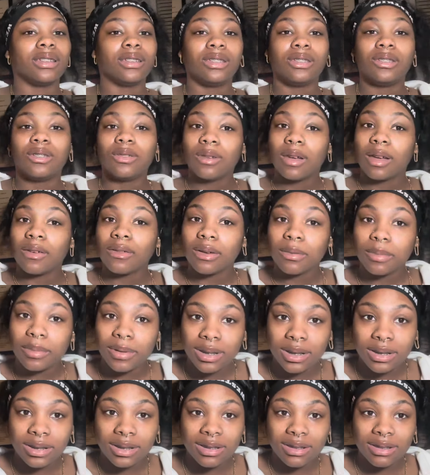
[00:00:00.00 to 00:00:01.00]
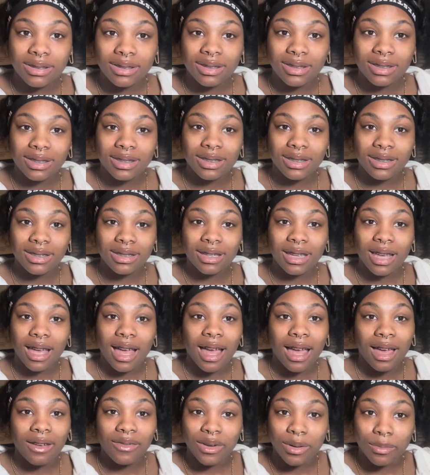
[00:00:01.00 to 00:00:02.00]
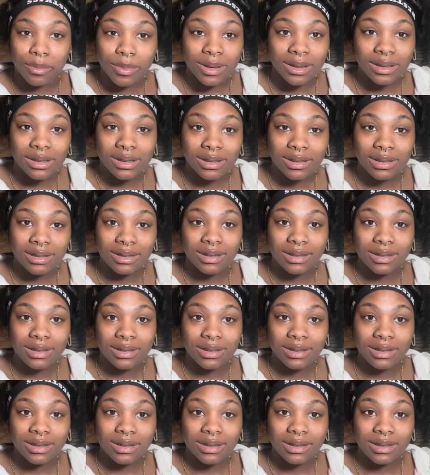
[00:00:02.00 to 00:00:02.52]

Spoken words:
Do you have herpes? I have herpes.